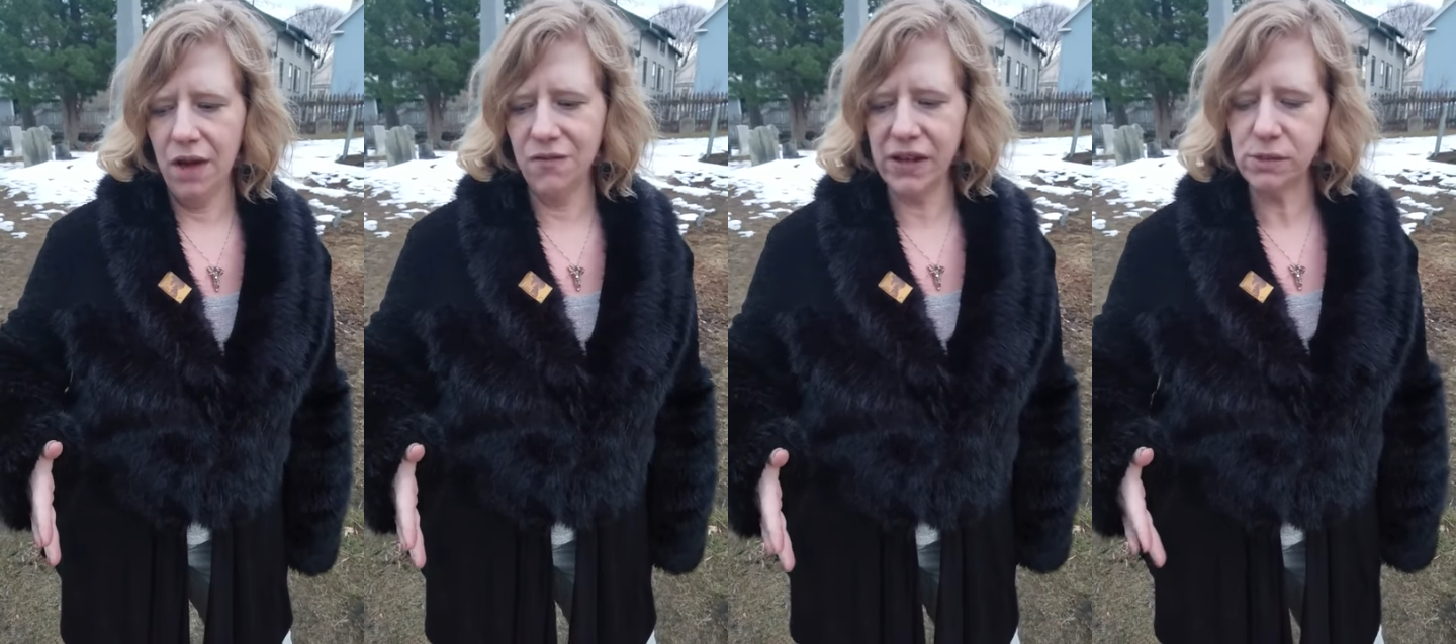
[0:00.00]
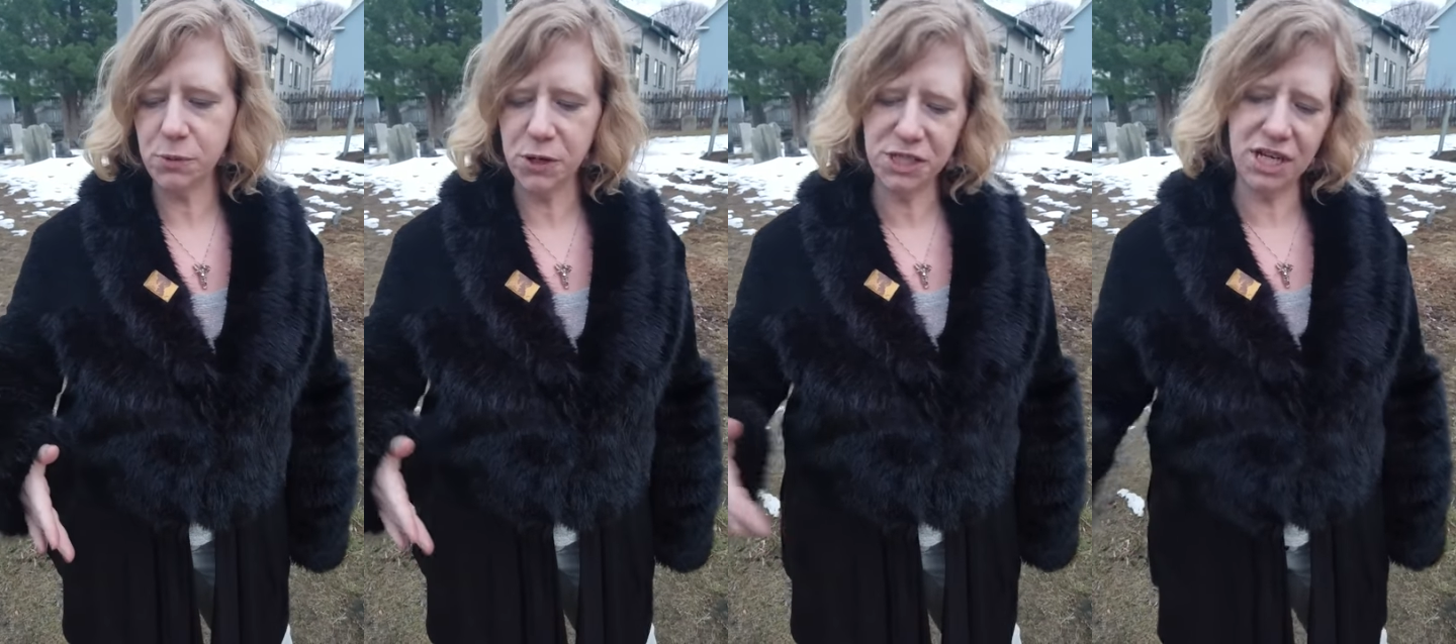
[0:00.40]
a vice
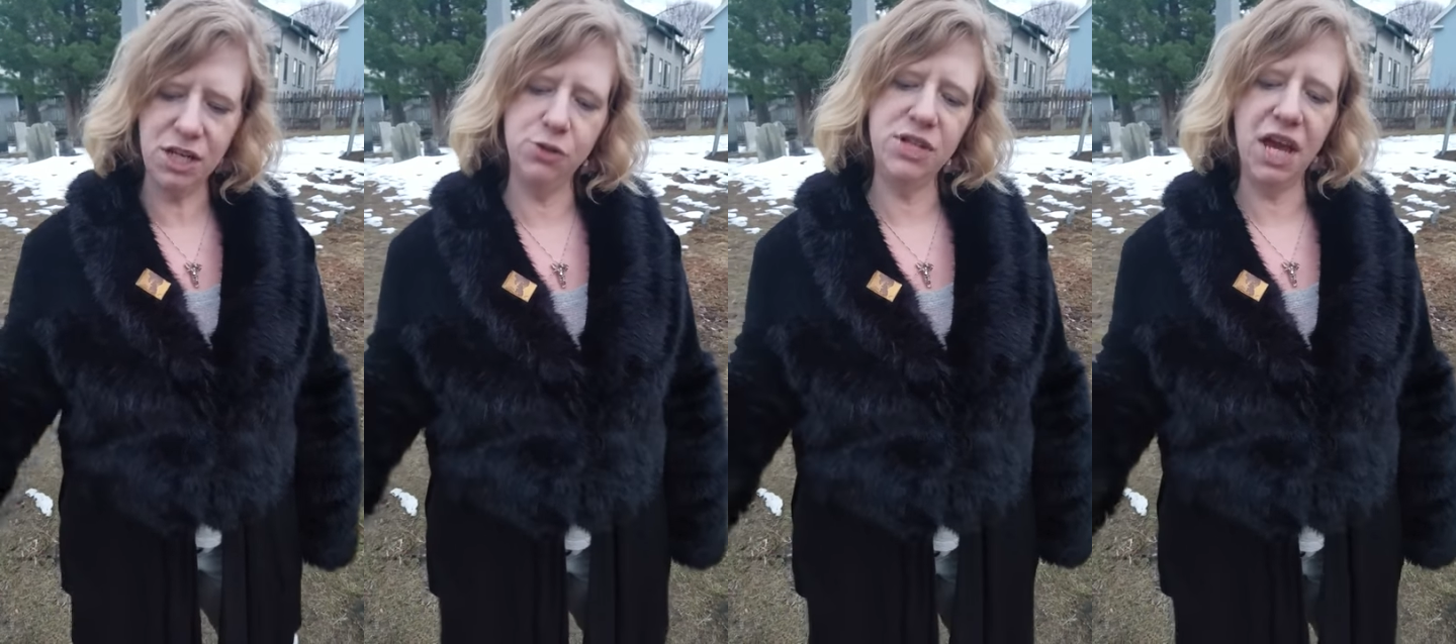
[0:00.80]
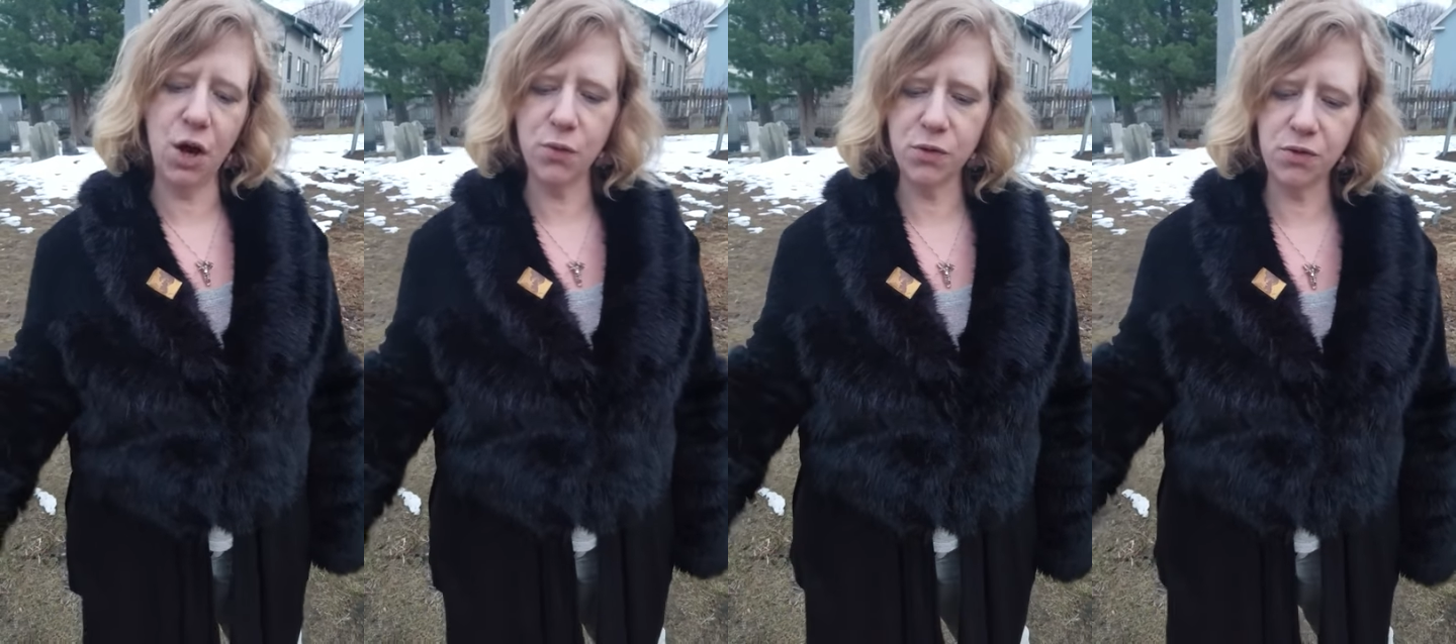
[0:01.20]
president and you take
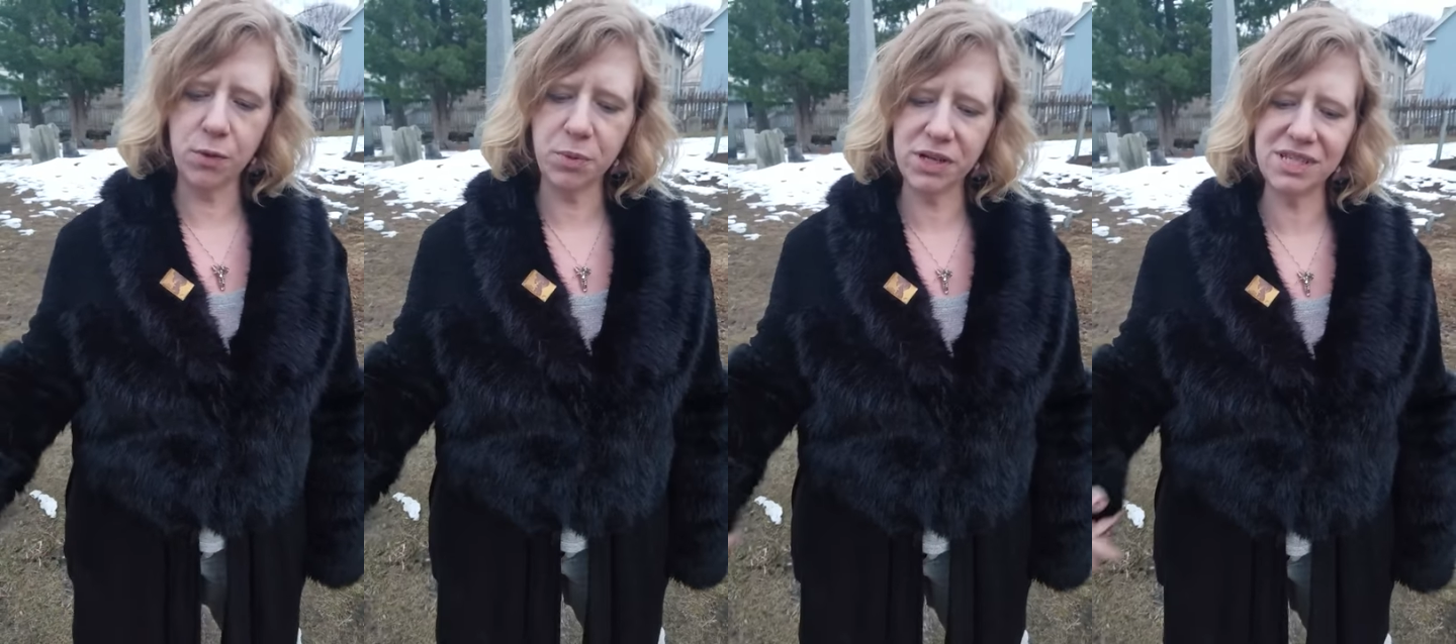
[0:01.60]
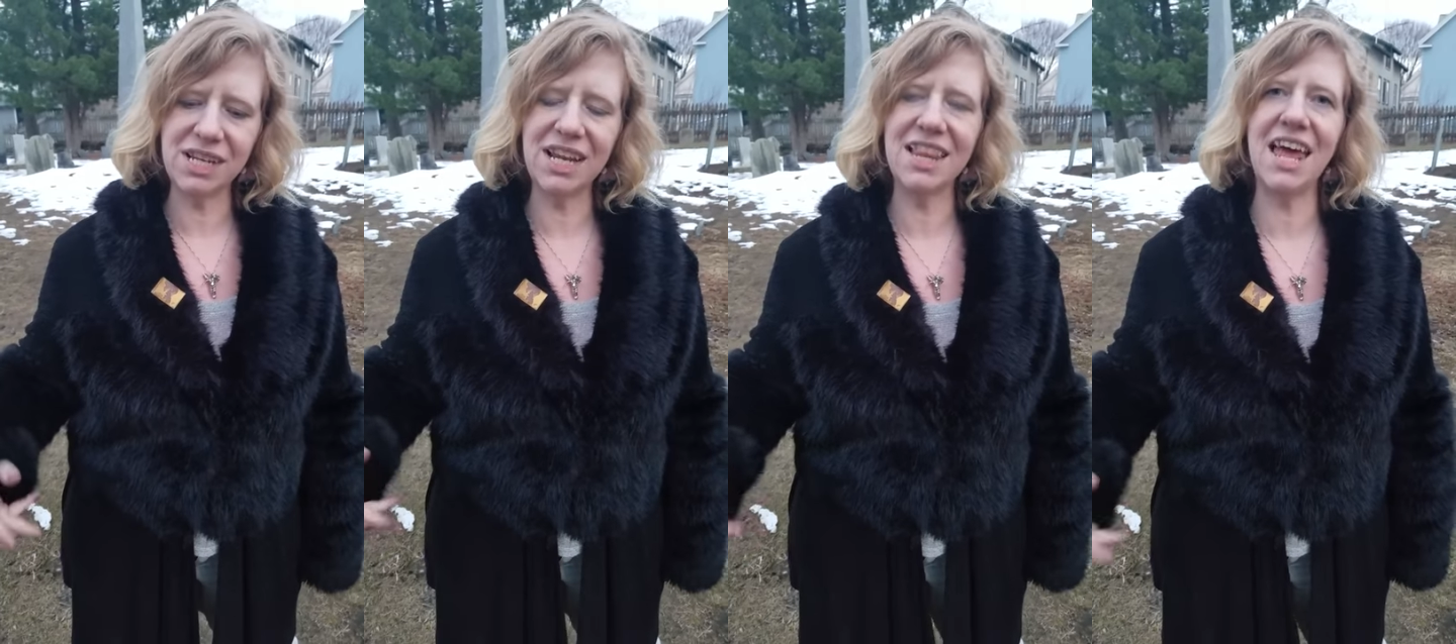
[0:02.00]
over for a president,